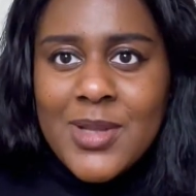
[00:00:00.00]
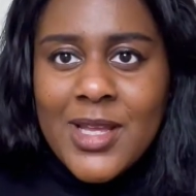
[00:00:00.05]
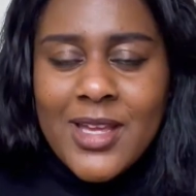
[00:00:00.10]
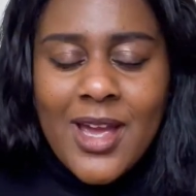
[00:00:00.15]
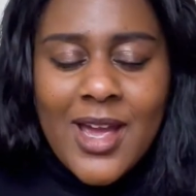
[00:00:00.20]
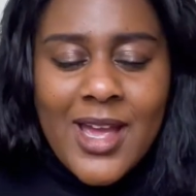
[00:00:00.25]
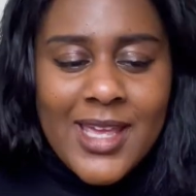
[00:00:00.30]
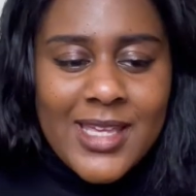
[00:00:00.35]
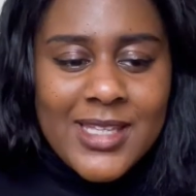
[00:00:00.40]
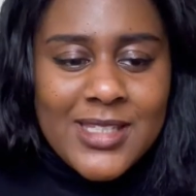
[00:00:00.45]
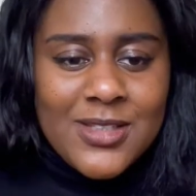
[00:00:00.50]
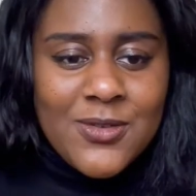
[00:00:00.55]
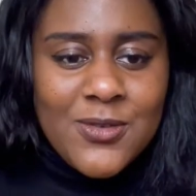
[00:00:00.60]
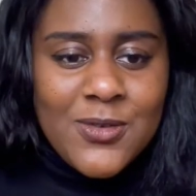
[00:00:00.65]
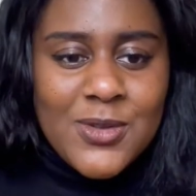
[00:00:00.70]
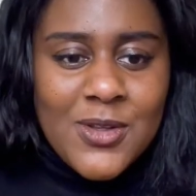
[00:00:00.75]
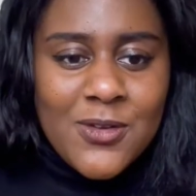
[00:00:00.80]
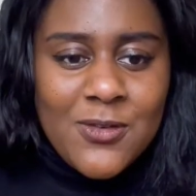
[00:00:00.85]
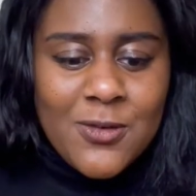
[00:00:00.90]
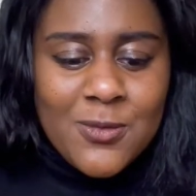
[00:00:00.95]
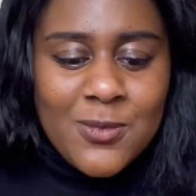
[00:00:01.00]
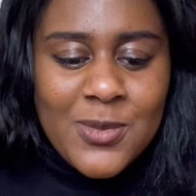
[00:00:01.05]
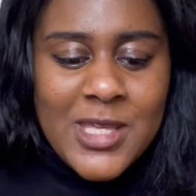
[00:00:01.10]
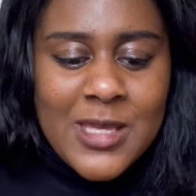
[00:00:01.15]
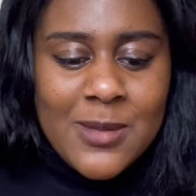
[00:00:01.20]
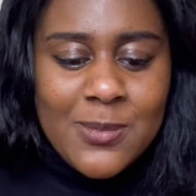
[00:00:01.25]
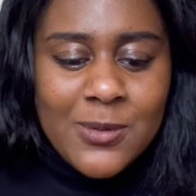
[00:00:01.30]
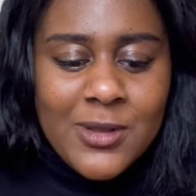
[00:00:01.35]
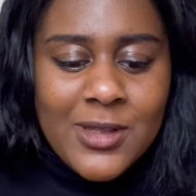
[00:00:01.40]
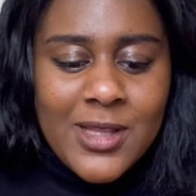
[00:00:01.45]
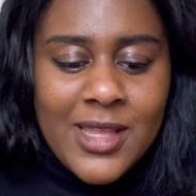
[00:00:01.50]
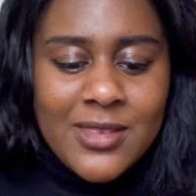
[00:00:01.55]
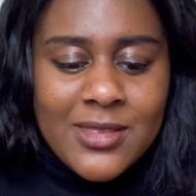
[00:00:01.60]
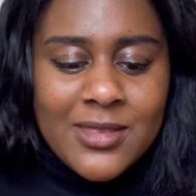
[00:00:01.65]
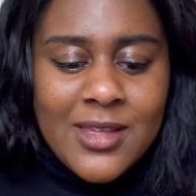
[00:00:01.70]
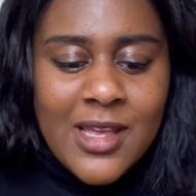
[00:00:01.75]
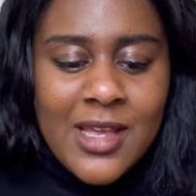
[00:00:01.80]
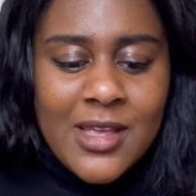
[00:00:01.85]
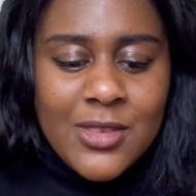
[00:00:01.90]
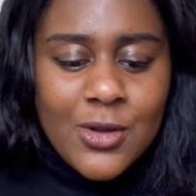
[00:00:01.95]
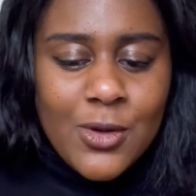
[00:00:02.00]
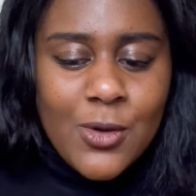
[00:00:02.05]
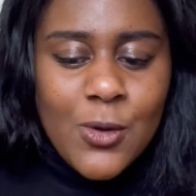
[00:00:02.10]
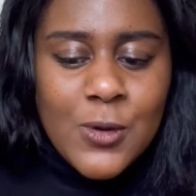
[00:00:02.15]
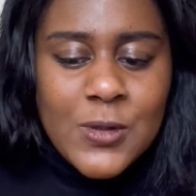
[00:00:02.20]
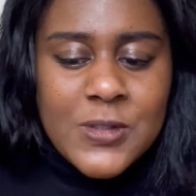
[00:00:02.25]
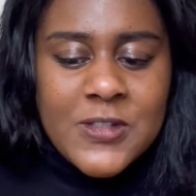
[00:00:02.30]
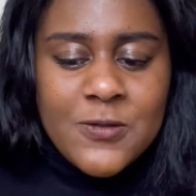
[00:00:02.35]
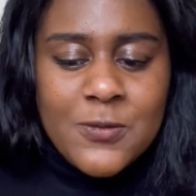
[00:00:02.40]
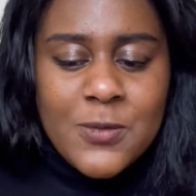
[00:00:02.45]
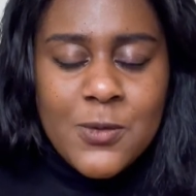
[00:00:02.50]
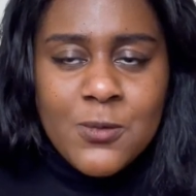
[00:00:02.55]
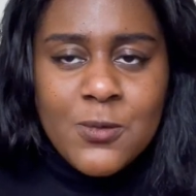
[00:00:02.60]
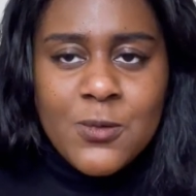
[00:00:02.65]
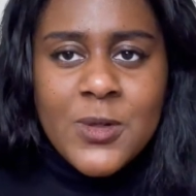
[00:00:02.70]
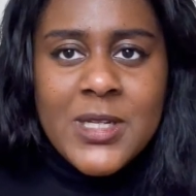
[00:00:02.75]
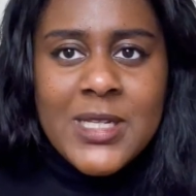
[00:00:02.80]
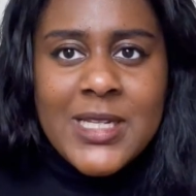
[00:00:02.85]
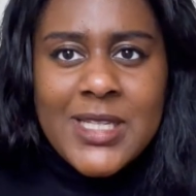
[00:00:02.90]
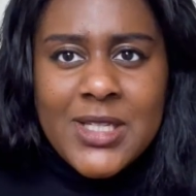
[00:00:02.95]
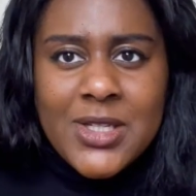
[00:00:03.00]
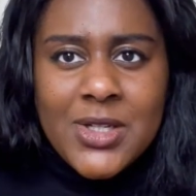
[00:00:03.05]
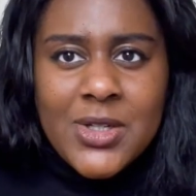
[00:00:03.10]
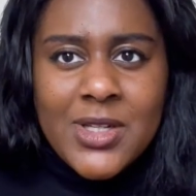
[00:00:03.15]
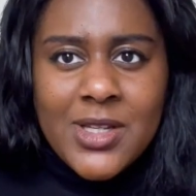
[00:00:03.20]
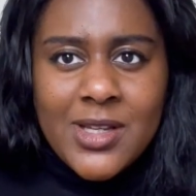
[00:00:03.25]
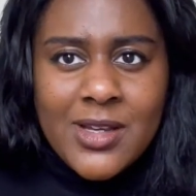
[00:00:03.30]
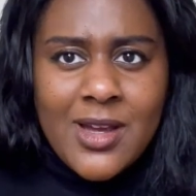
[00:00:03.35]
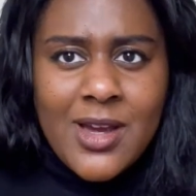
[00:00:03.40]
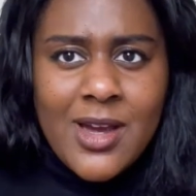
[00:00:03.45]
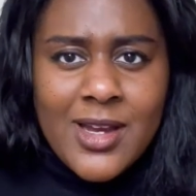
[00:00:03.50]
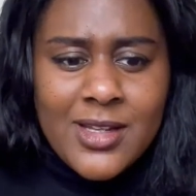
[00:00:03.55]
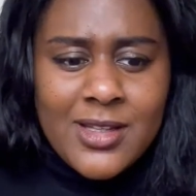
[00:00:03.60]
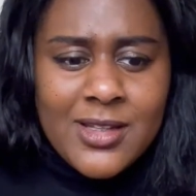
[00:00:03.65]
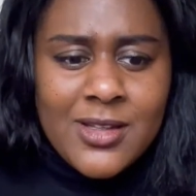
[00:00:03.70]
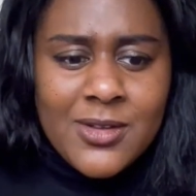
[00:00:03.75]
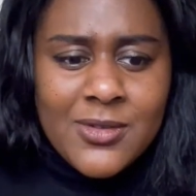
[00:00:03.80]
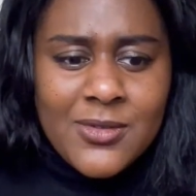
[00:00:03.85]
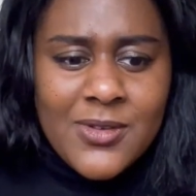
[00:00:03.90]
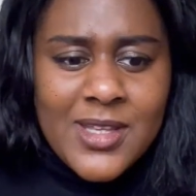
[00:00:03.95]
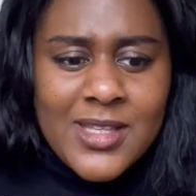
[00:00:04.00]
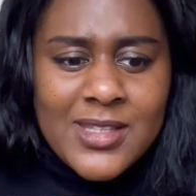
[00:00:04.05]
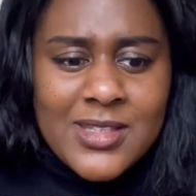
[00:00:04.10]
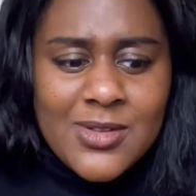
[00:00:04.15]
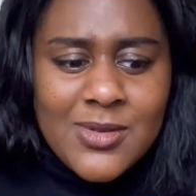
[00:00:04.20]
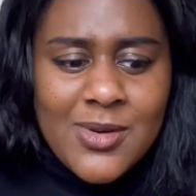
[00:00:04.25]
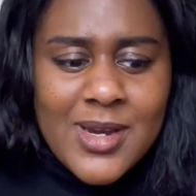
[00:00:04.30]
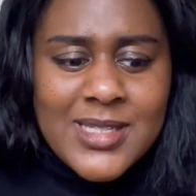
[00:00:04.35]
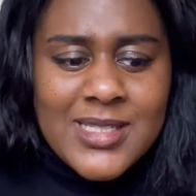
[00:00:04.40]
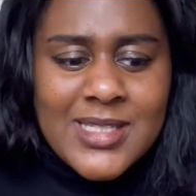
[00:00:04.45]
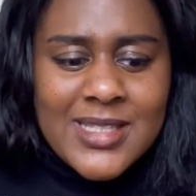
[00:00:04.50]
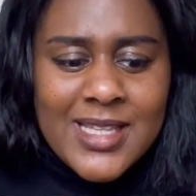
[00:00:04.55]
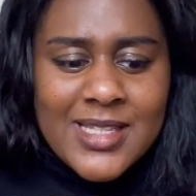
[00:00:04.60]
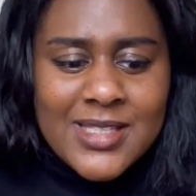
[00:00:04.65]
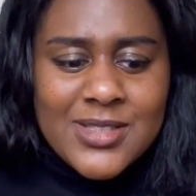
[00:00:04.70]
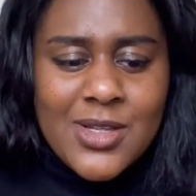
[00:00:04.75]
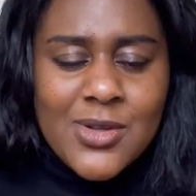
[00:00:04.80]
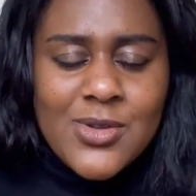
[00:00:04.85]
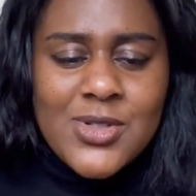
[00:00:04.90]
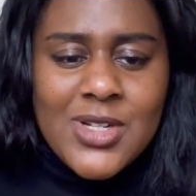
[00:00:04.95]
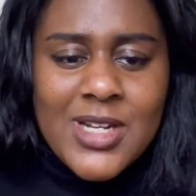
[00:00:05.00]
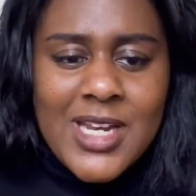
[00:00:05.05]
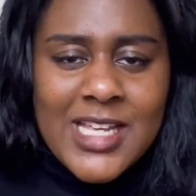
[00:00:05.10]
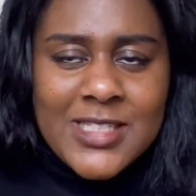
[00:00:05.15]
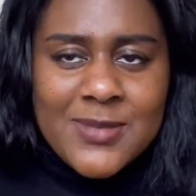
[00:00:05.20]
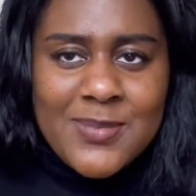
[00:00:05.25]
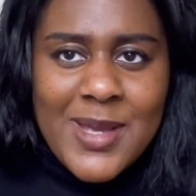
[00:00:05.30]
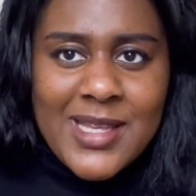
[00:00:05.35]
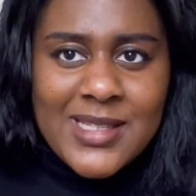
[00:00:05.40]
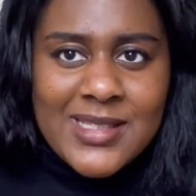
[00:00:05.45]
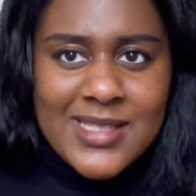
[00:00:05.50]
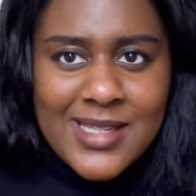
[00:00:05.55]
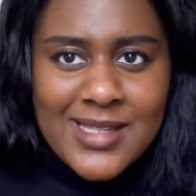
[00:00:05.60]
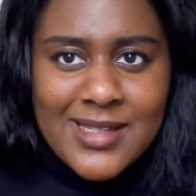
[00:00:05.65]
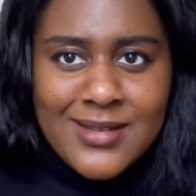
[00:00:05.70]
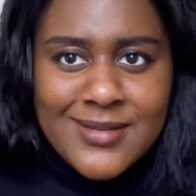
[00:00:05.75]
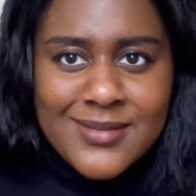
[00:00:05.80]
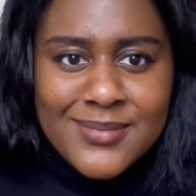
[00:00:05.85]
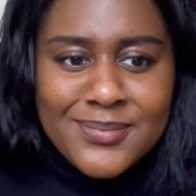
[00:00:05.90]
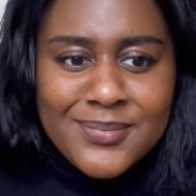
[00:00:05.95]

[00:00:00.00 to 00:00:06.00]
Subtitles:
Like I interview different people and the course has been really good at kind of integrating that social aspect in.